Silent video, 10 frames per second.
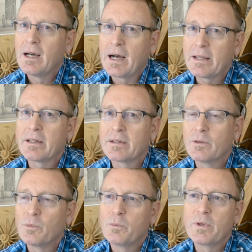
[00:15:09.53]
I think
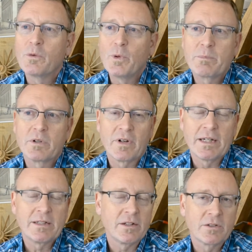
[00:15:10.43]
that, that we
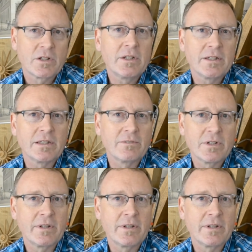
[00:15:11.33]
provide an alternative